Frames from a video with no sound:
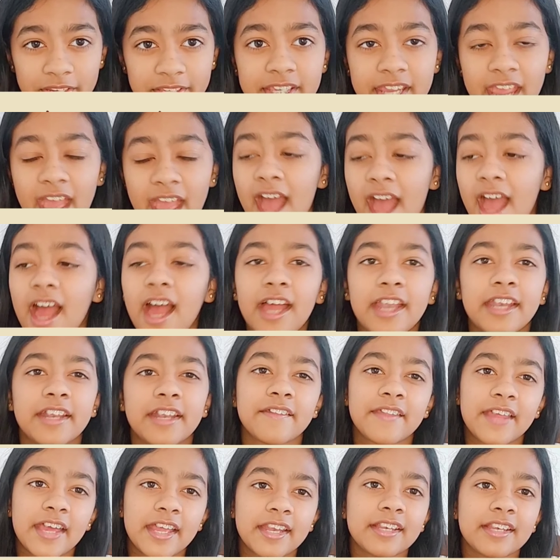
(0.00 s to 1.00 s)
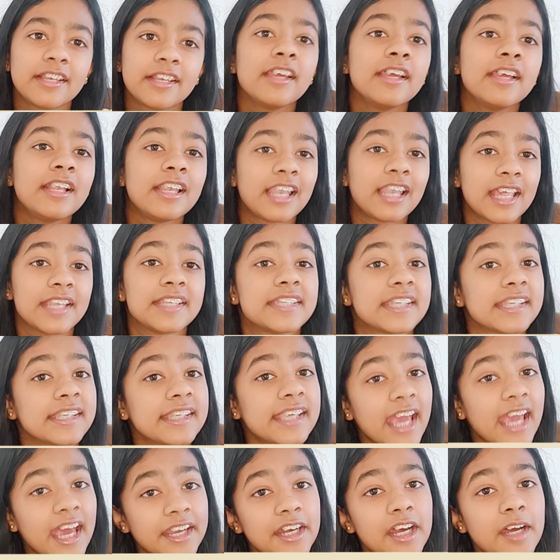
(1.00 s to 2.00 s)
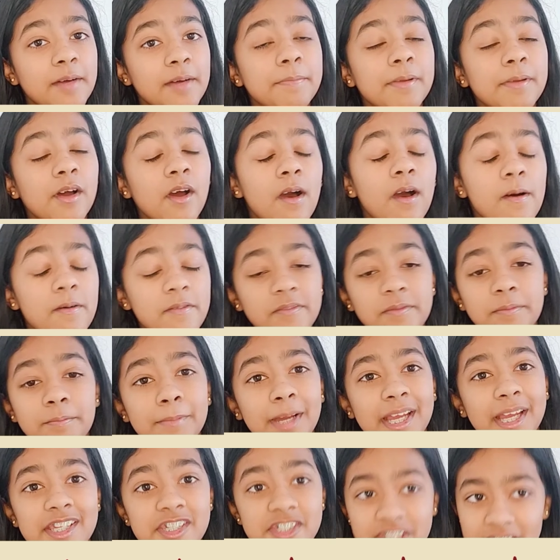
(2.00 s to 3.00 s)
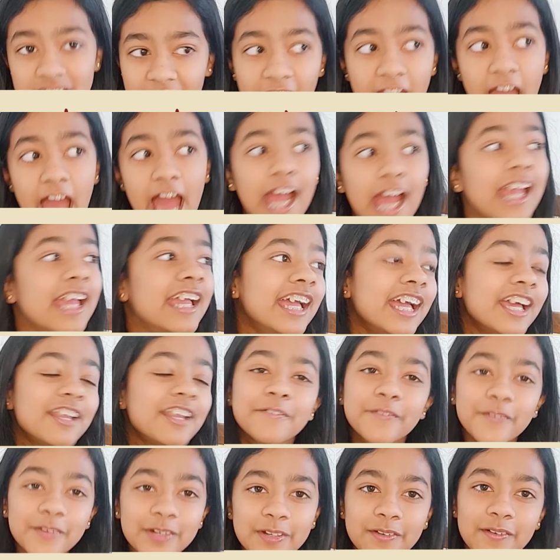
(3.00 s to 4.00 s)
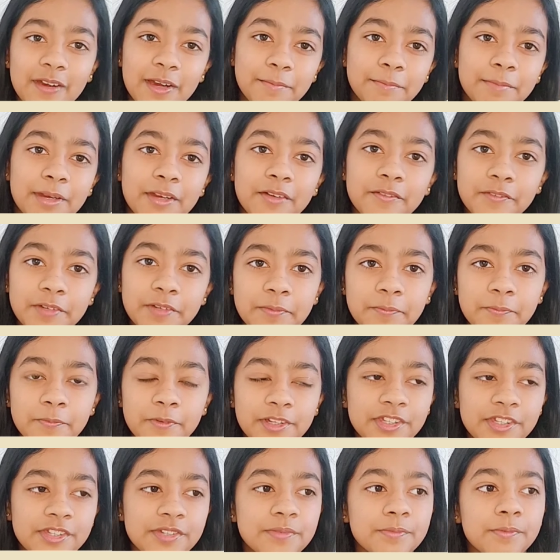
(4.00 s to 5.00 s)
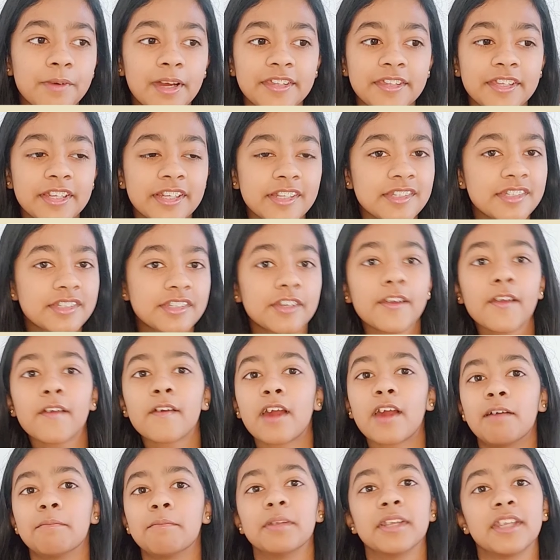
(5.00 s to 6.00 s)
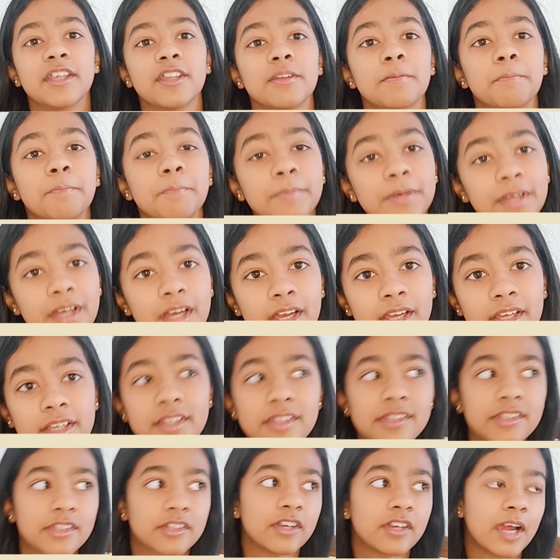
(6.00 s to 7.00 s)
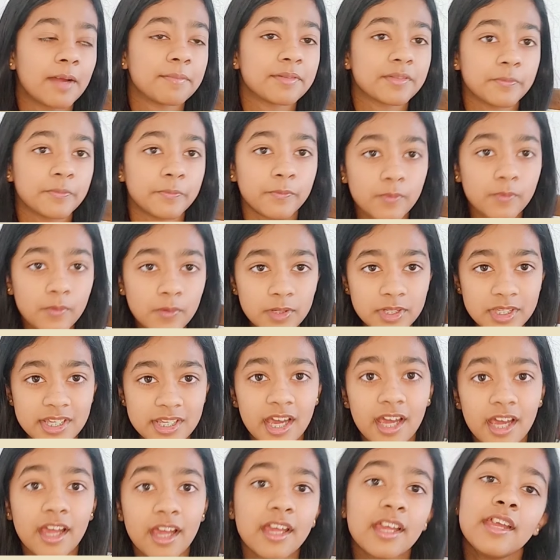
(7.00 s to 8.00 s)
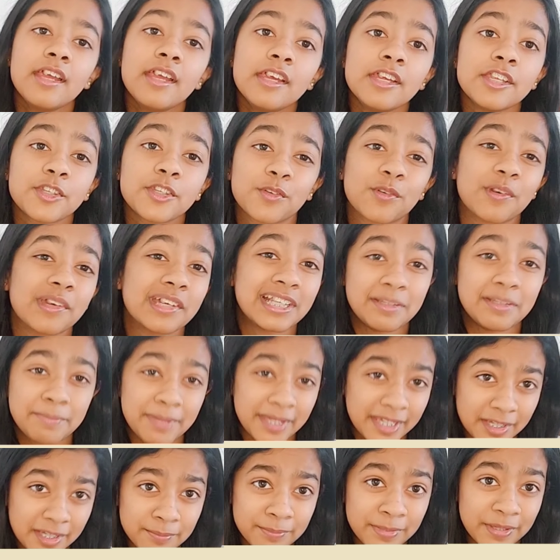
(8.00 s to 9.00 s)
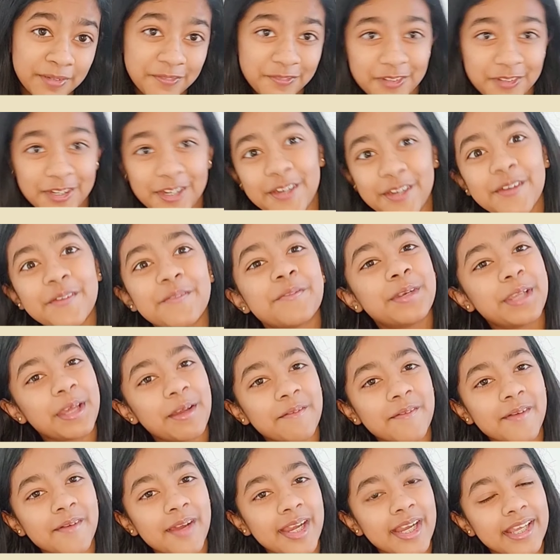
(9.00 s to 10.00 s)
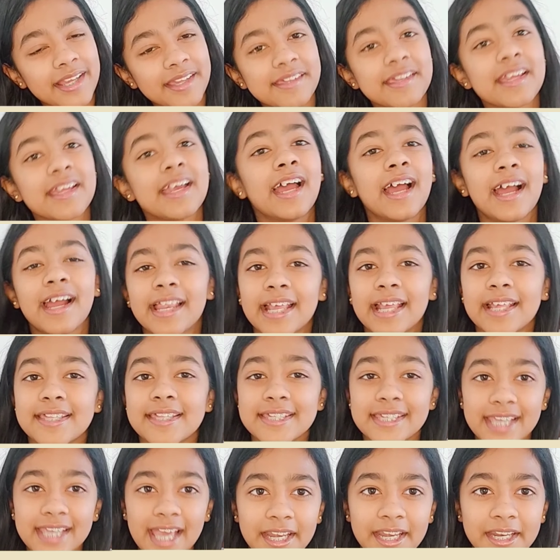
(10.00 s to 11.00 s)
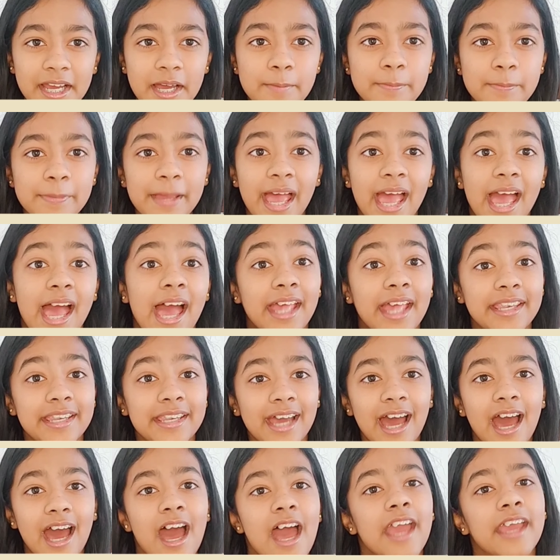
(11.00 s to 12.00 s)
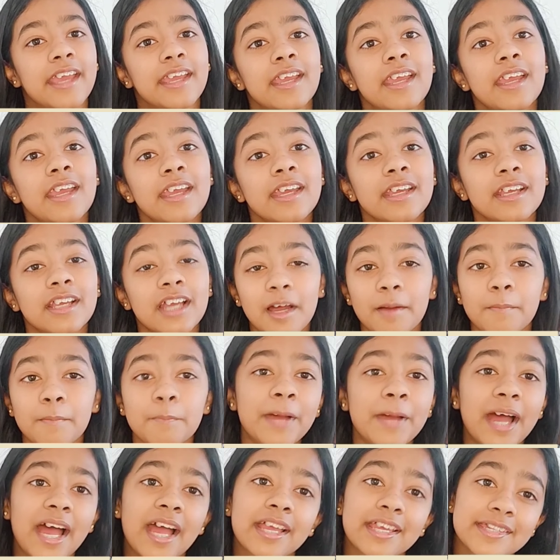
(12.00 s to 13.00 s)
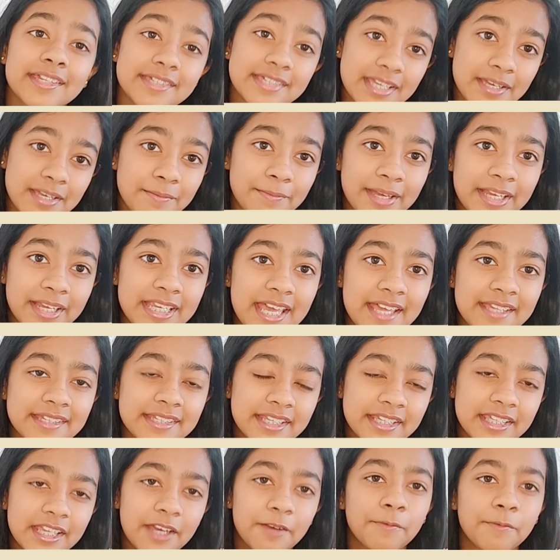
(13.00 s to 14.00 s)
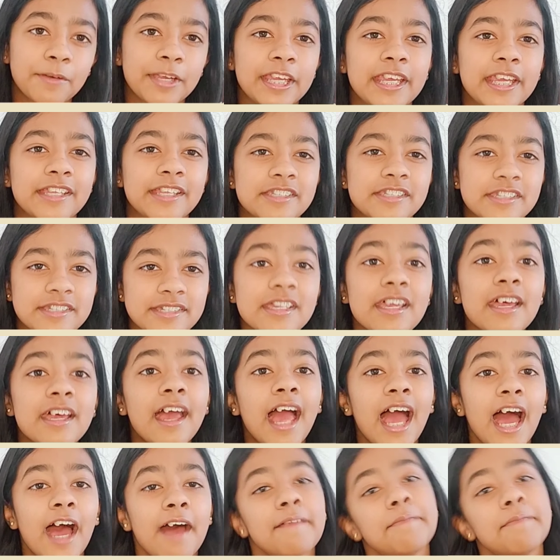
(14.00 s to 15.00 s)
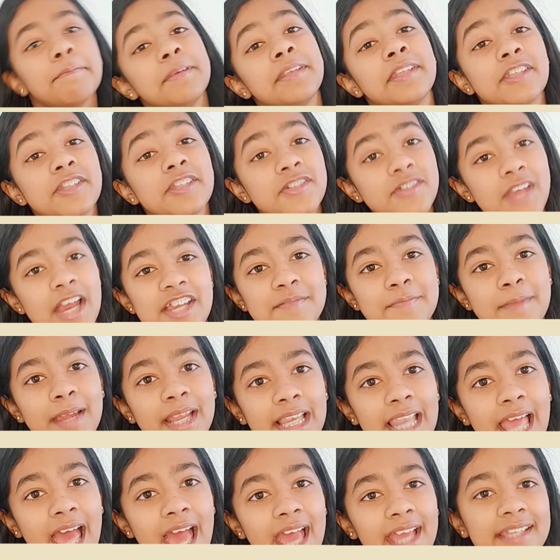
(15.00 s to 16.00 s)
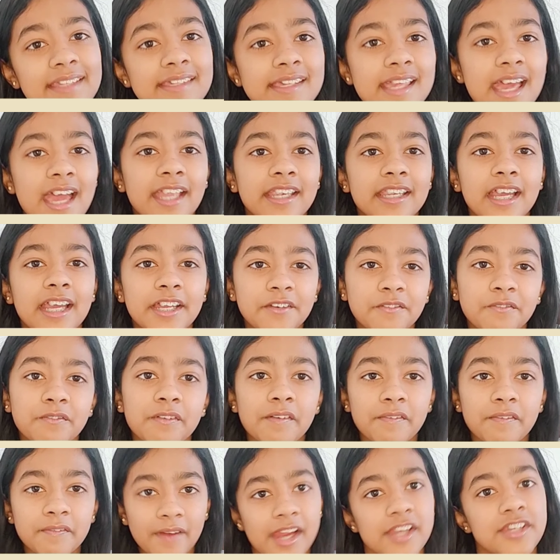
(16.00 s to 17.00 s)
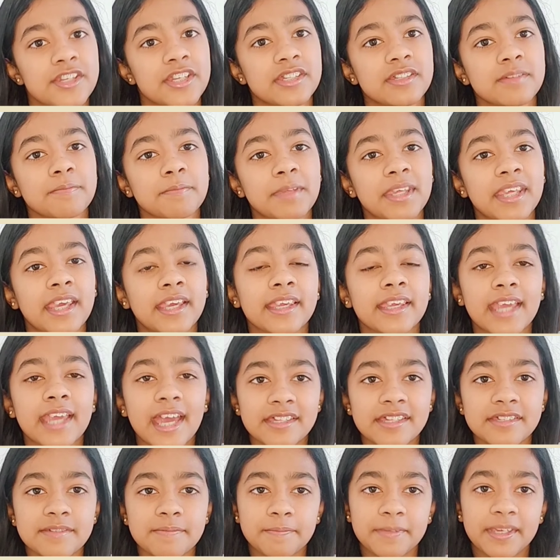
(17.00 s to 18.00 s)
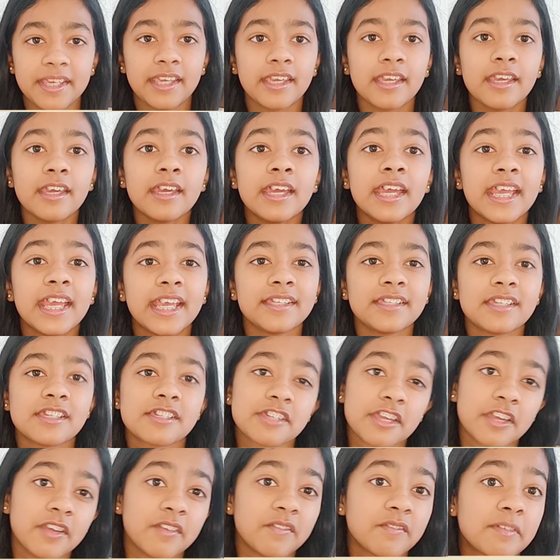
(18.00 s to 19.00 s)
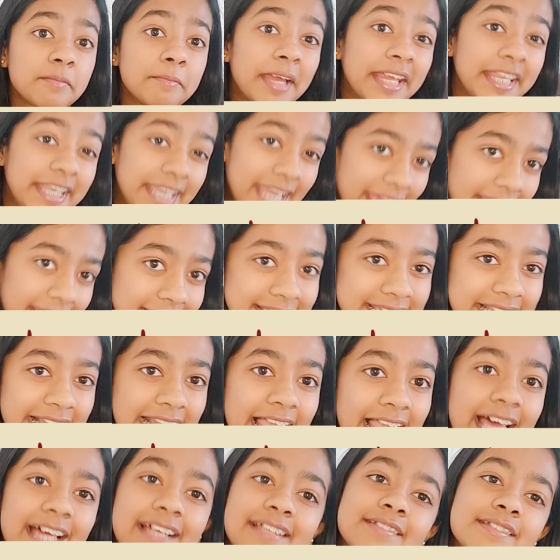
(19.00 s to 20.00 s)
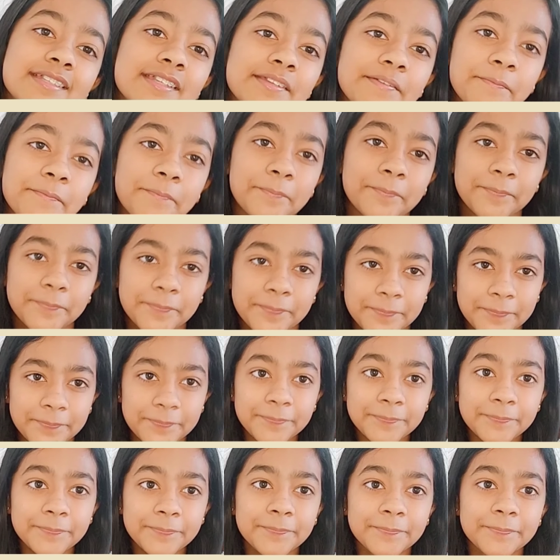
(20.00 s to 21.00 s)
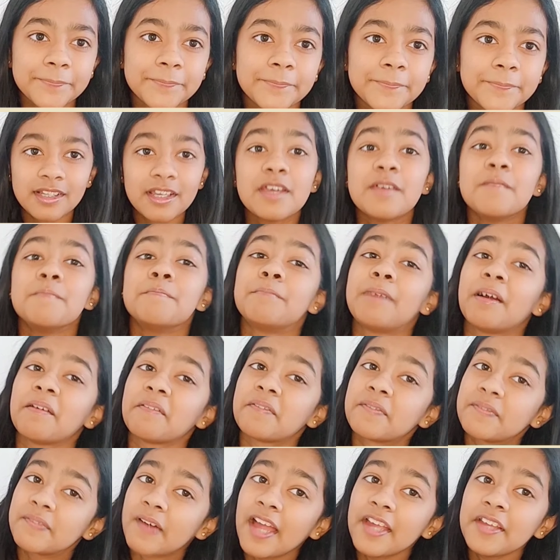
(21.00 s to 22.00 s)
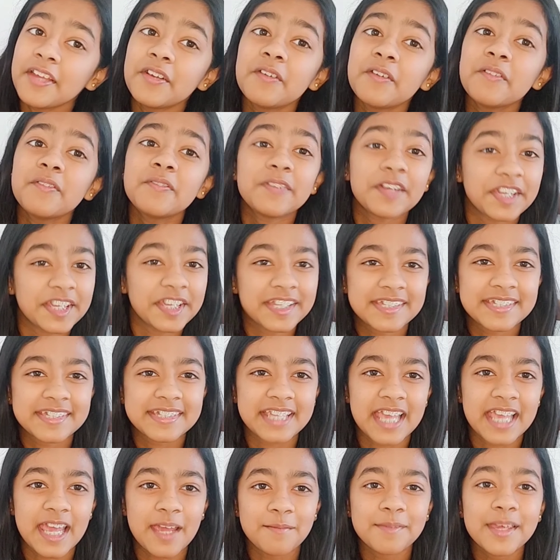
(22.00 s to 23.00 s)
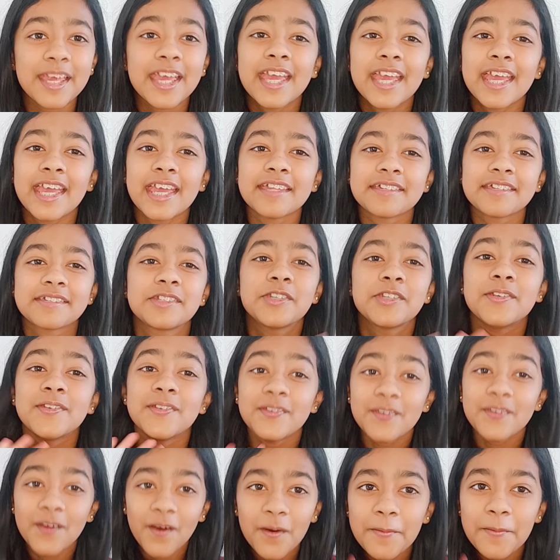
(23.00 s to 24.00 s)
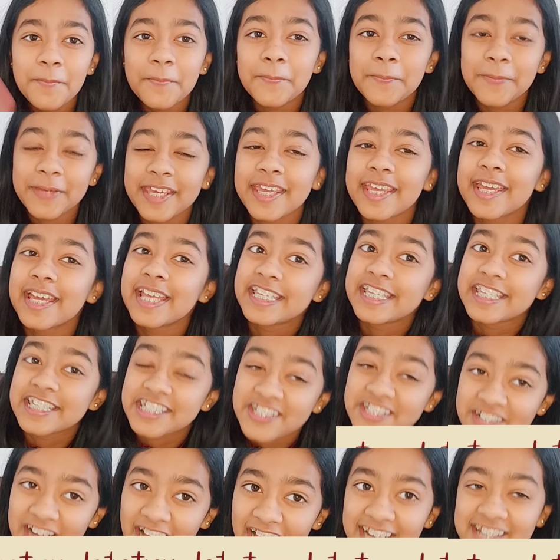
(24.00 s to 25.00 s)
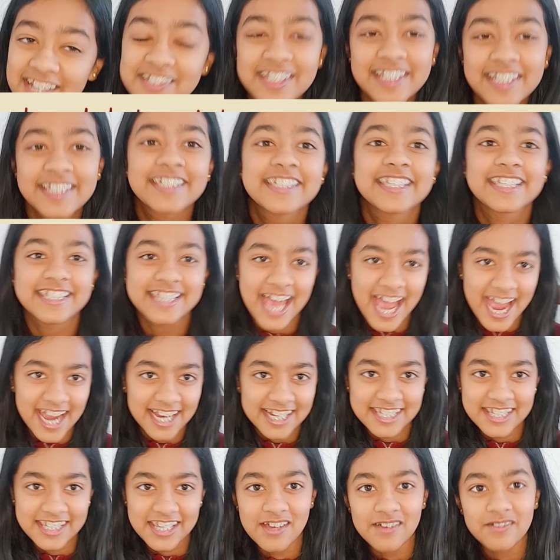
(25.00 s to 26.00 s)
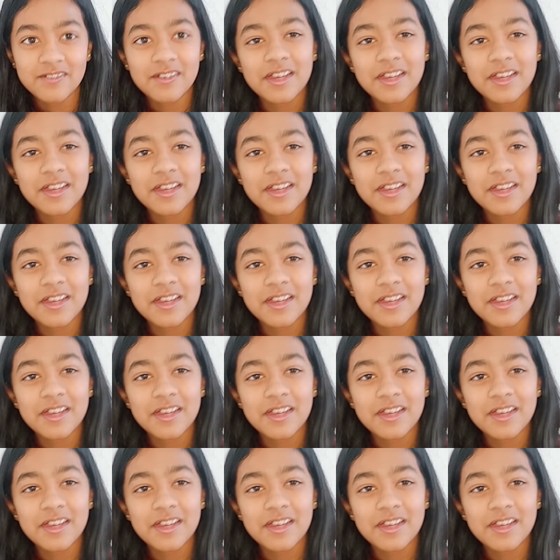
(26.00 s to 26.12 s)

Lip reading: yet, and I then like to get up off my chair and walk around my room once, whether it's to go grab another book, to grab some water, to quickly peek on my phone, whatever it is. I like to get up and I come back and sit on my desk, and that way it just helps me to stretch my legs and kind of refreshes me and gets me in the zone for my next class. And my final focus tip is to not be a distraction detective.